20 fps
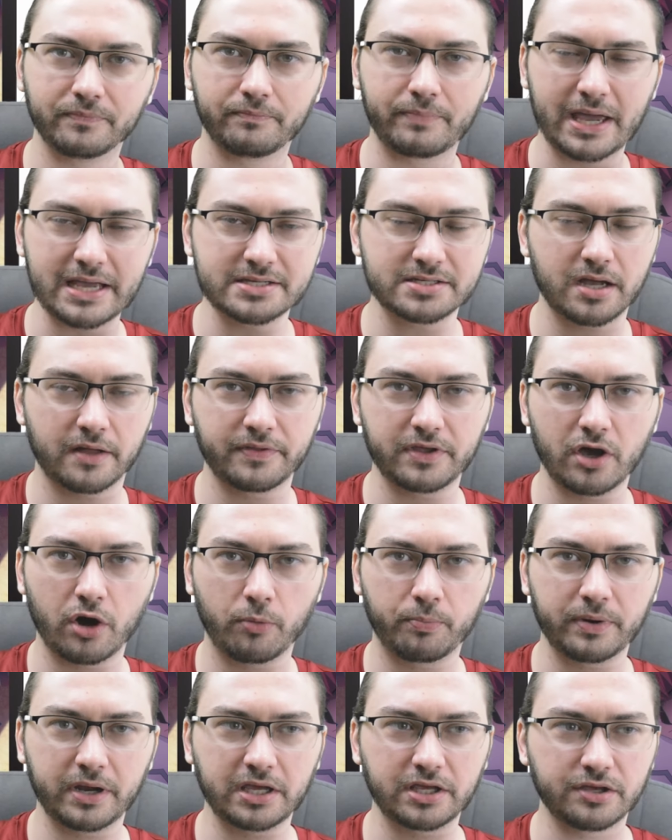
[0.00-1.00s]
based on the
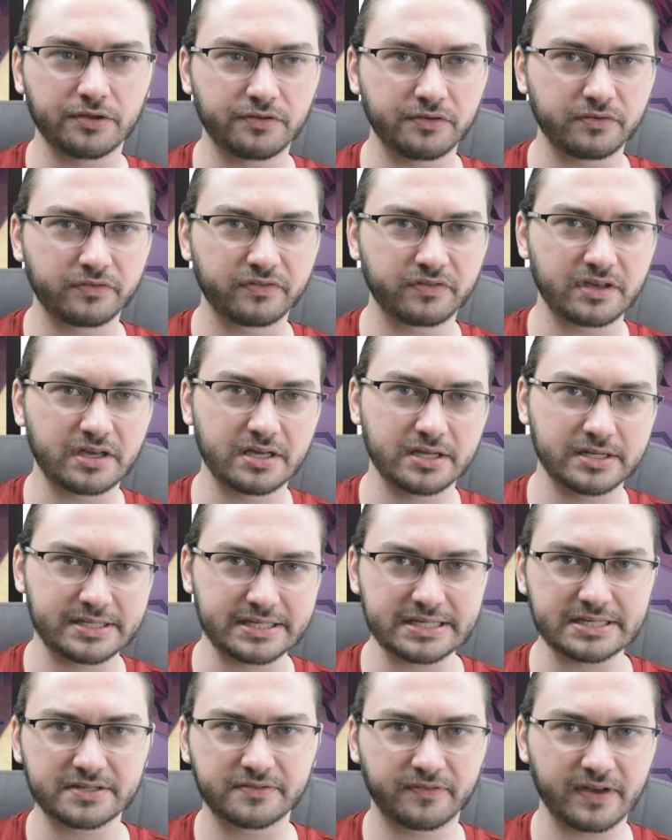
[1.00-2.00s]
opening, you do see
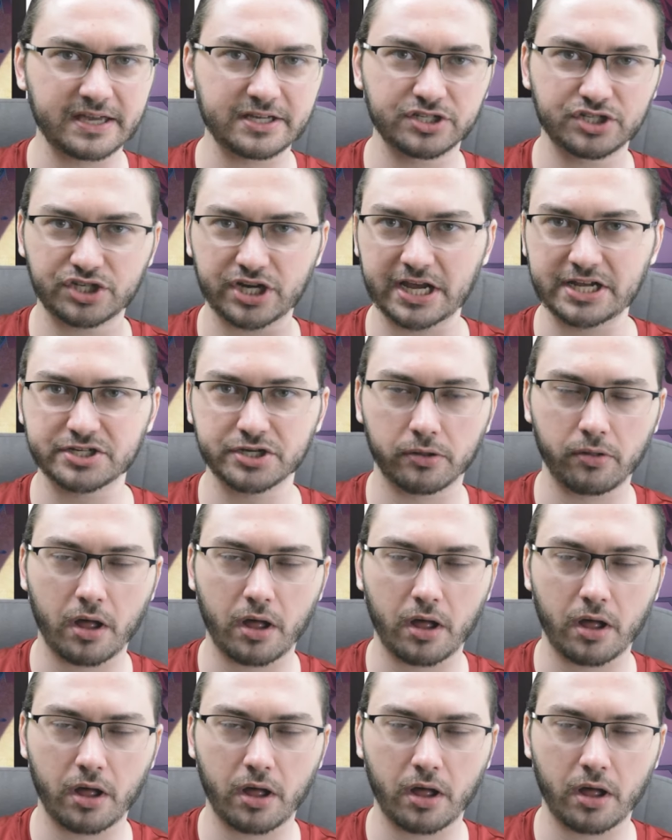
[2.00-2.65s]
Dee's face change a